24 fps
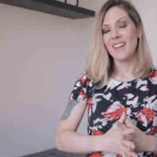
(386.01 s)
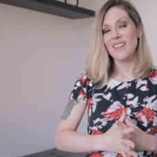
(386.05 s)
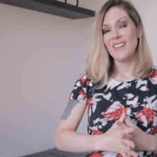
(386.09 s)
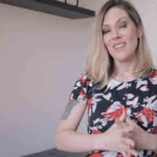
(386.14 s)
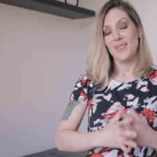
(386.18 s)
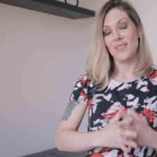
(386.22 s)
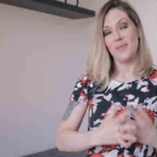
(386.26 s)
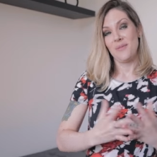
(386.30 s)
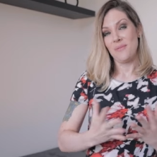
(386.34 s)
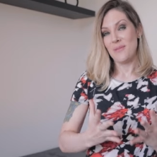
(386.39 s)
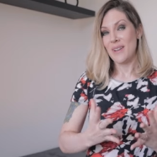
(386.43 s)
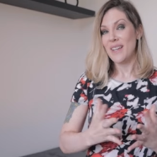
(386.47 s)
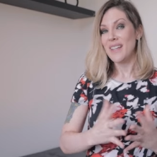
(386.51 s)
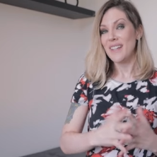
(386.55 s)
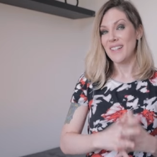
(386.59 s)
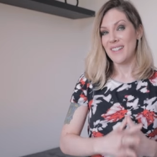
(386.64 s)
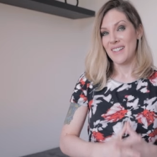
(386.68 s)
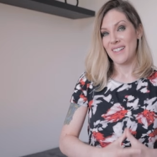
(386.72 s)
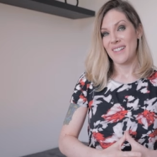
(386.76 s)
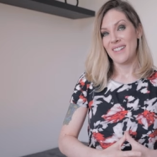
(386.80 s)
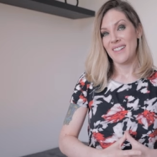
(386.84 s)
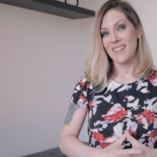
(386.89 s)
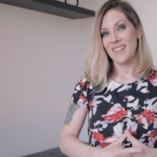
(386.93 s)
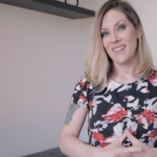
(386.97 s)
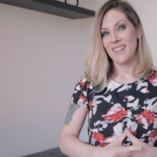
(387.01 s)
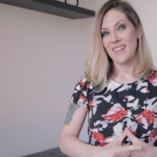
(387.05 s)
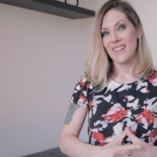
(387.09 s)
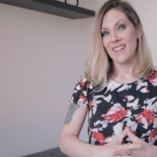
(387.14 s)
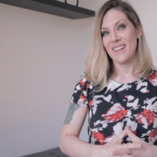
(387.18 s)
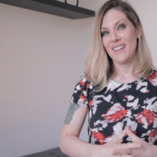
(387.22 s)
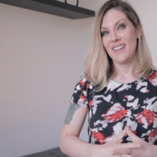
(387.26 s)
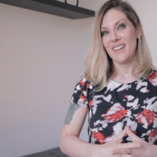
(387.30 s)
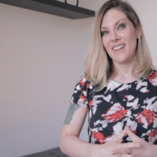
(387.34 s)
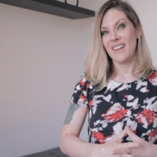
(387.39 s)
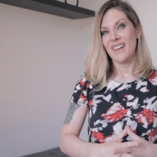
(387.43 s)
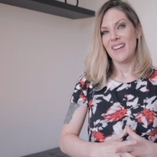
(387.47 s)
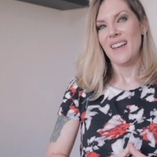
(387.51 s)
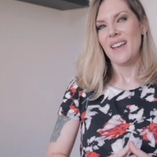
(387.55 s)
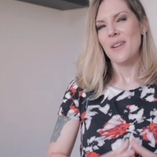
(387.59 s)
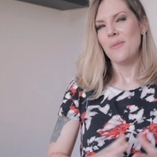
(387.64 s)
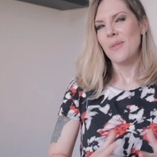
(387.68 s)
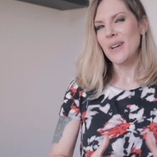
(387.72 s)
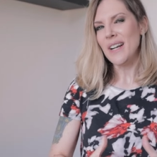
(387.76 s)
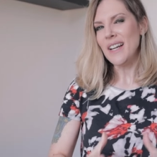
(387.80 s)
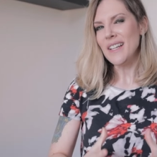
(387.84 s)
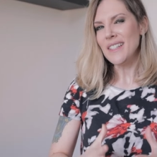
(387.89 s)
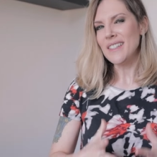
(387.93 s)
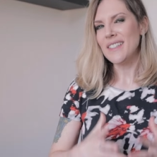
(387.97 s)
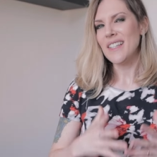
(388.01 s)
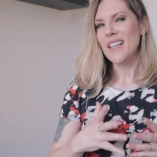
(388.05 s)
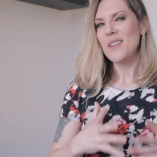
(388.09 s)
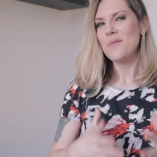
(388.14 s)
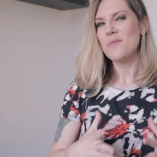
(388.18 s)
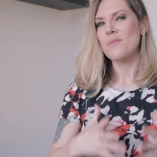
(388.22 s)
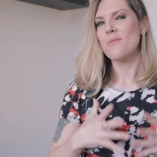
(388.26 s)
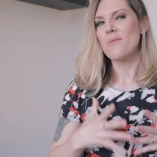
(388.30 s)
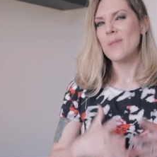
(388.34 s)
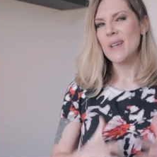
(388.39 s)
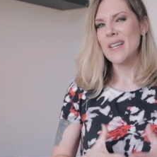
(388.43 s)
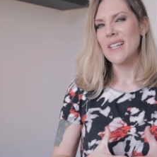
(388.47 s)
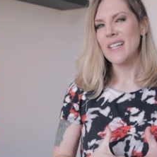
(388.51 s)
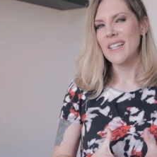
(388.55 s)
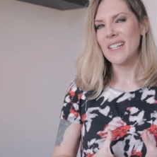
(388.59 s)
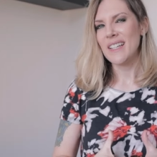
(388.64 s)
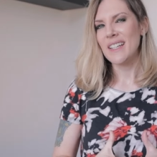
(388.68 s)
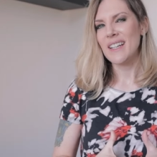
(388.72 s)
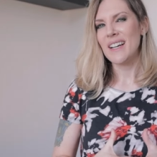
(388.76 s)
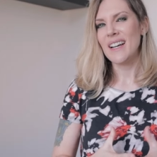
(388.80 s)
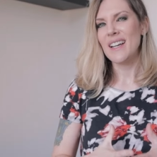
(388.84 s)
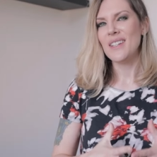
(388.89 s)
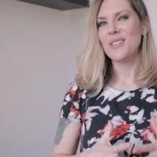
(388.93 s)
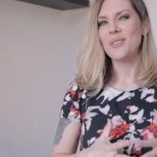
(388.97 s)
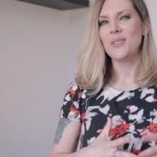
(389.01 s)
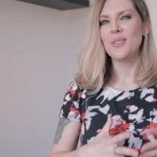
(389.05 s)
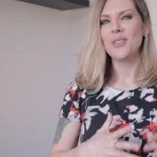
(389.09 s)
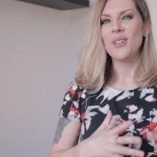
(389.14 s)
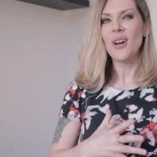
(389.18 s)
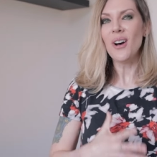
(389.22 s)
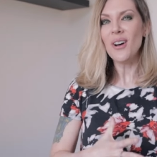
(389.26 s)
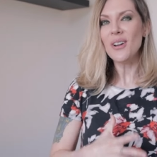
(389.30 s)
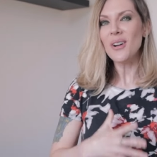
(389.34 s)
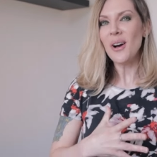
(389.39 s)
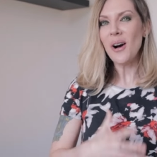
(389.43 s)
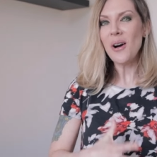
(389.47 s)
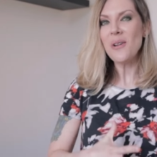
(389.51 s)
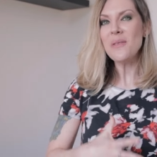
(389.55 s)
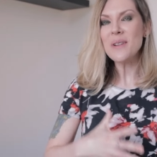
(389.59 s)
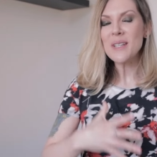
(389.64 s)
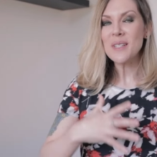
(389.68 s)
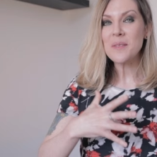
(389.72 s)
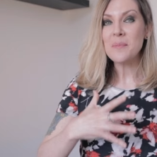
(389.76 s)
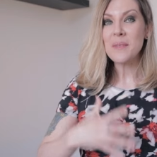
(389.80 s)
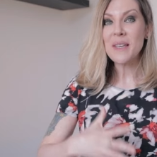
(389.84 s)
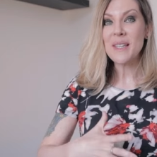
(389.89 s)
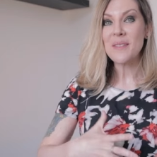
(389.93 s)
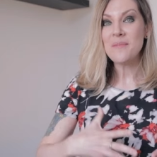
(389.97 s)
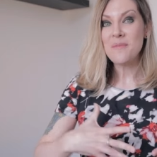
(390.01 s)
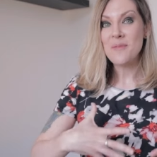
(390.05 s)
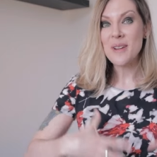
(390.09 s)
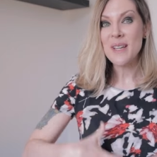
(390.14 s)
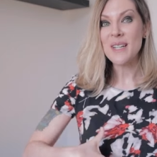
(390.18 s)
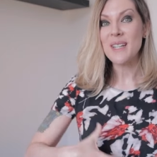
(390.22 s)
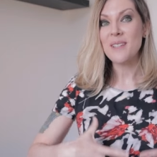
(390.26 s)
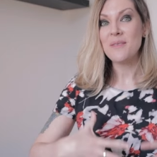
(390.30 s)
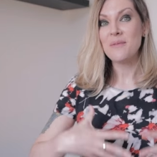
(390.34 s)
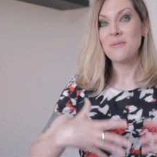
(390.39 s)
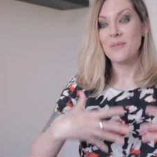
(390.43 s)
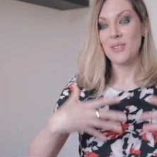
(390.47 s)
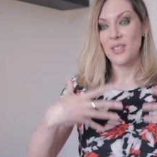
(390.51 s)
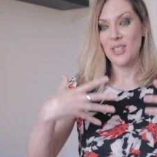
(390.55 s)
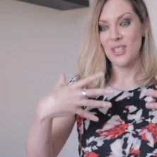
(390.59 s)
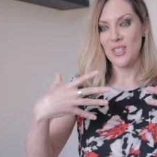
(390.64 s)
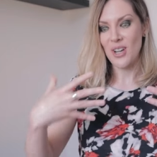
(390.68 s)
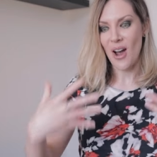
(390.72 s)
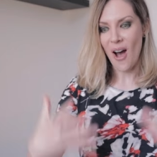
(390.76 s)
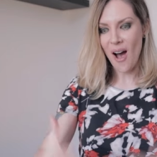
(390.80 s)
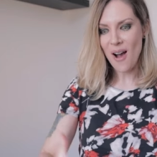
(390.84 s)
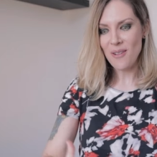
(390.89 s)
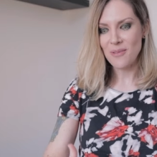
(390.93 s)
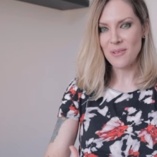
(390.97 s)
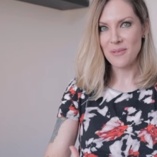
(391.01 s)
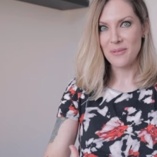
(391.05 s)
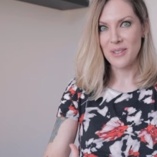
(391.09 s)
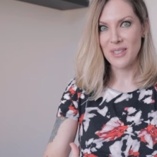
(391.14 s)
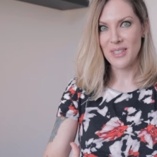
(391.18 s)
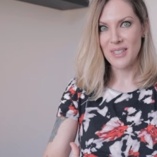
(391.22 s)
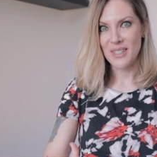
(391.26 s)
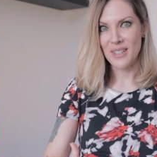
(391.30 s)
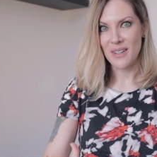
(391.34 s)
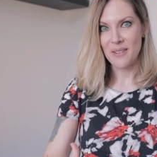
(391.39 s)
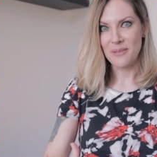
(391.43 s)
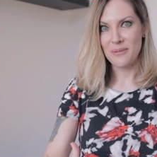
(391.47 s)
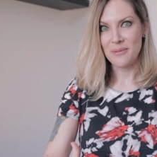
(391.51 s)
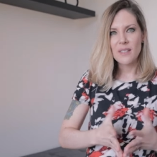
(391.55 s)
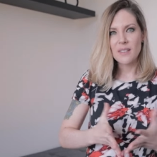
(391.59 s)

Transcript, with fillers: is reading. And when I say reading, I do not always mean reading photography stuff.